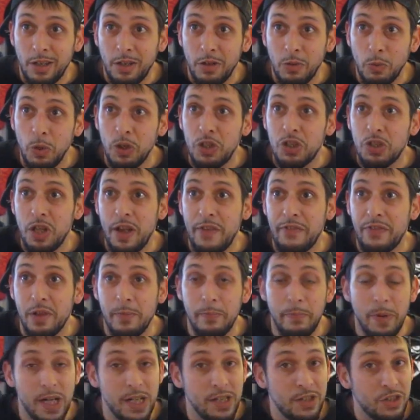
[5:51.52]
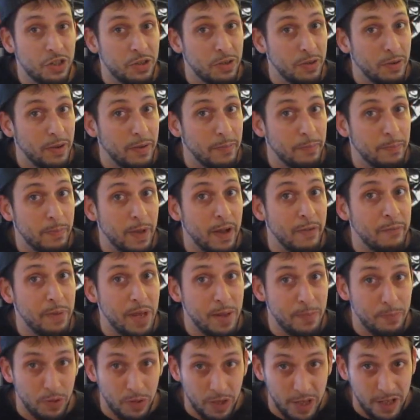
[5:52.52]
which left a bunch of
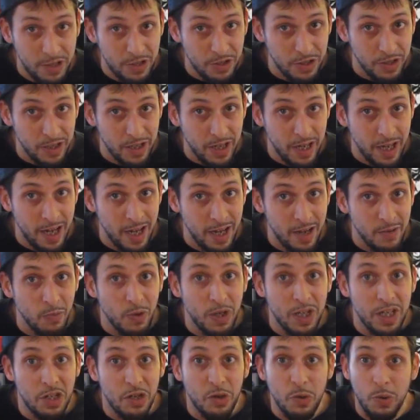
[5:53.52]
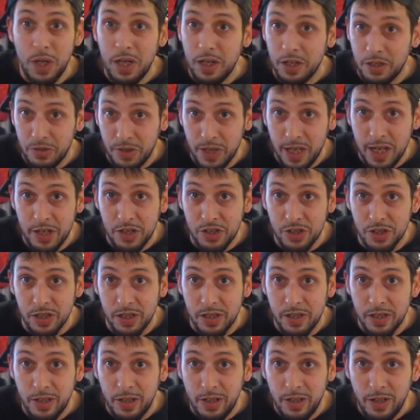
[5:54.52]
people injured and one critically
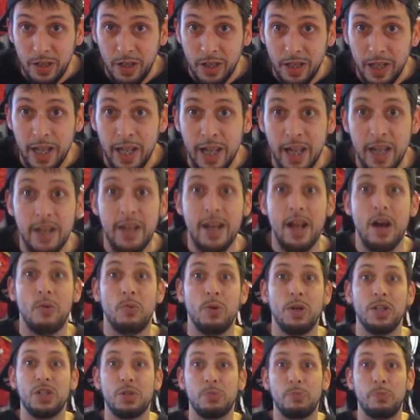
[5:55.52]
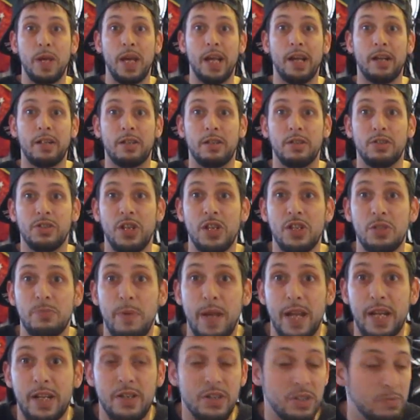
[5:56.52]
injured. And now one
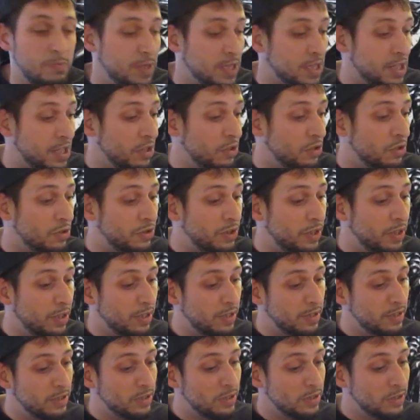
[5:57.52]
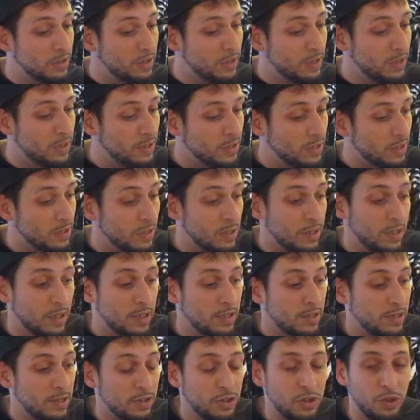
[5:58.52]
suspect has been killed.
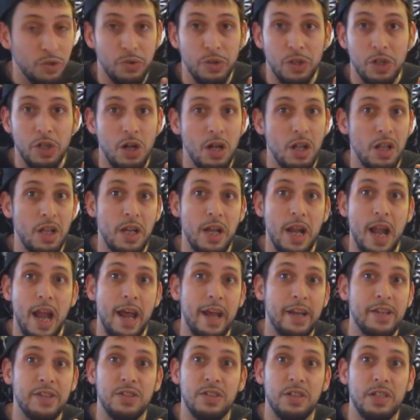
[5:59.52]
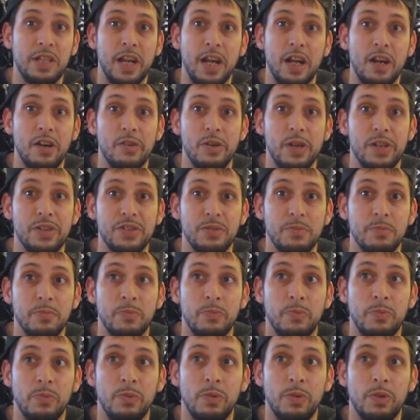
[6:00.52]
So they're calling it acts of
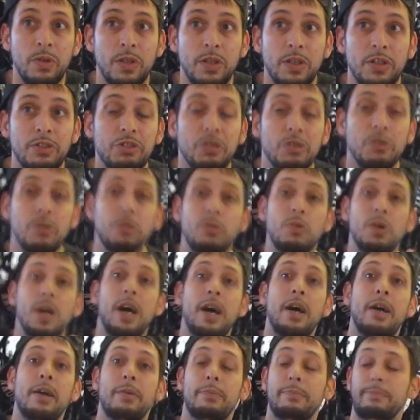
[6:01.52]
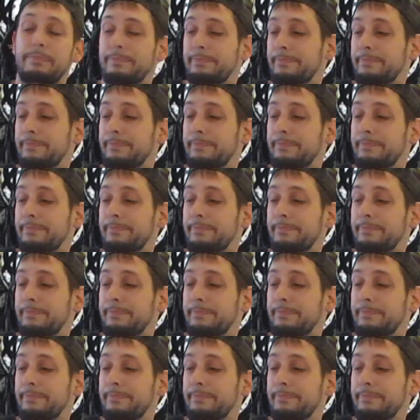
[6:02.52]
terrorism. So, uh,